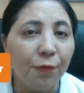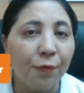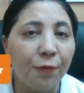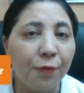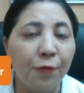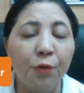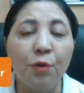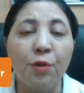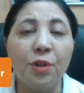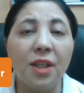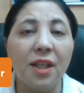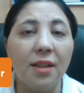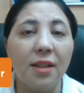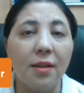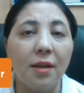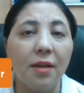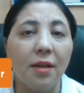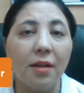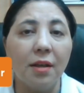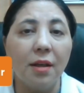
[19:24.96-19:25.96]
fruit
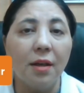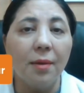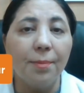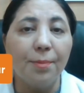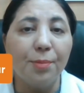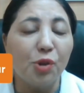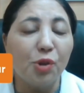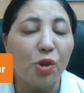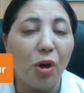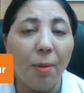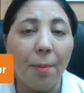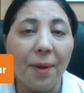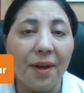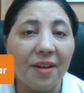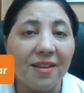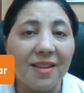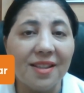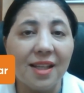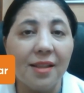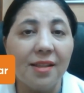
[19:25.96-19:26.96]
and
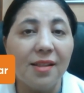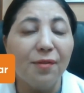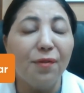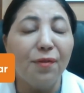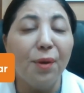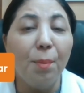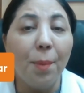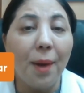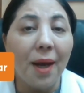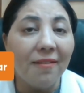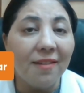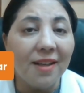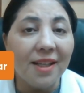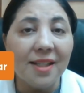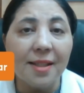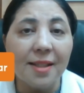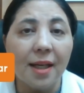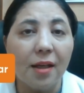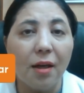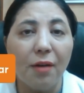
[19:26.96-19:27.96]
strawberries and different
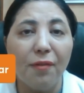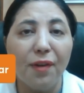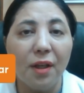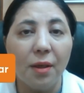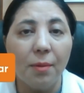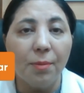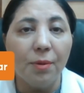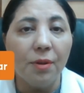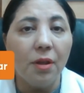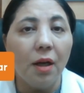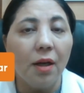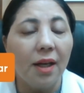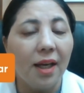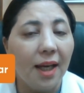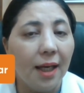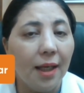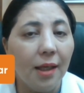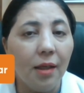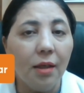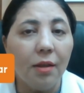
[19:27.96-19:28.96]
berries that are available.
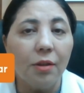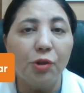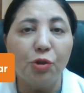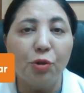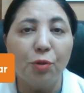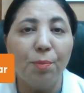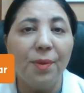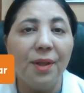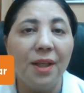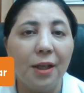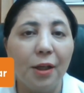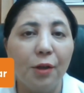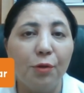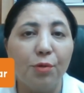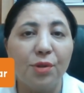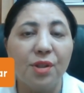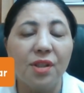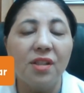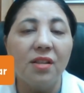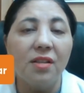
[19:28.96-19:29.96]
Again, should be
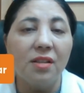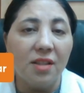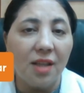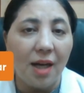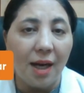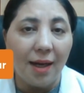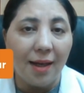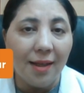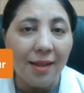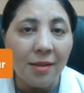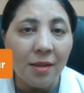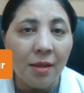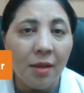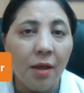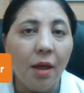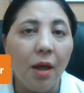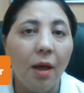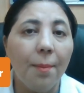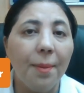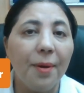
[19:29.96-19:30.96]
included in the diet,
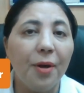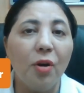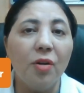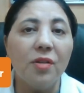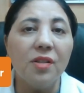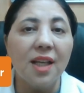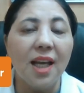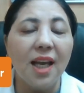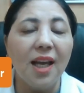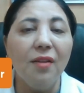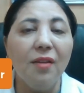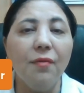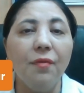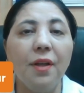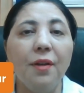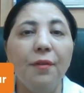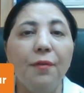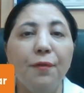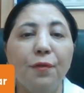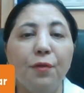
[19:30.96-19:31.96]
because
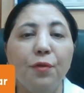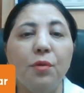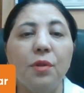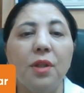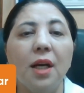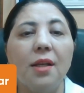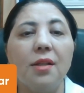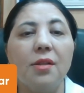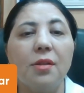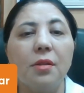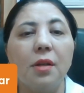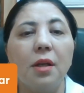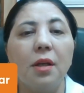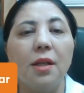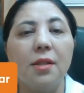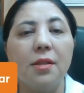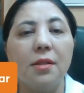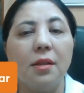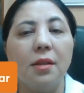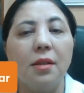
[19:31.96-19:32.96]
every fruit
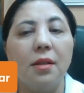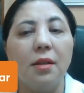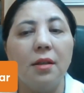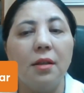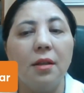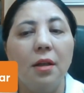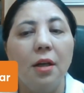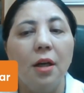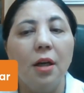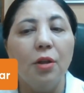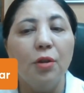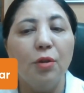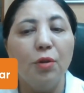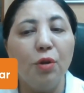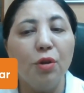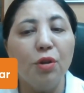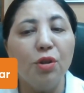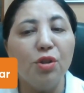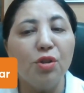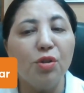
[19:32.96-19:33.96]
is a
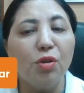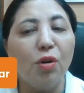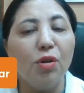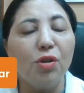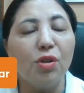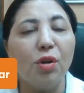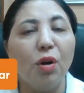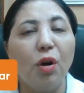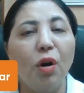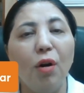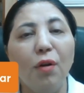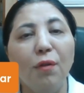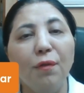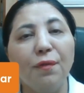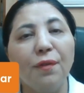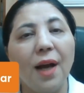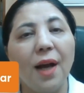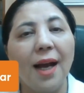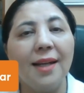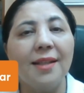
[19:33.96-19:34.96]
good source of
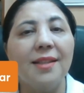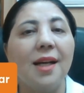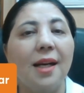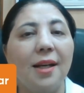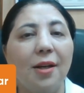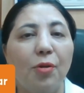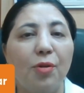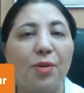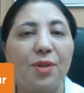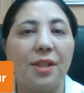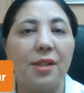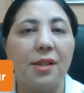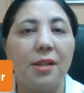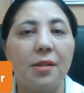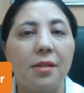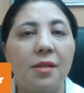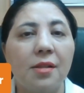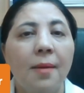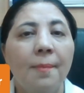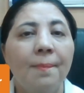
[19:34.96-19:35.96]

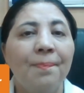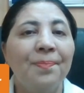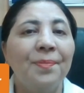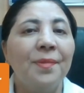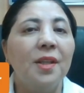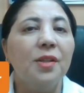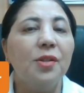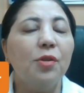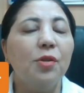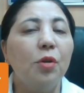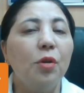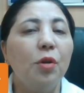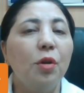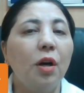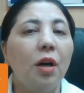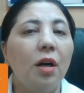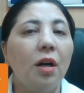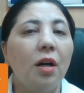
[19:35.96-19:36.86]
antioxidants. So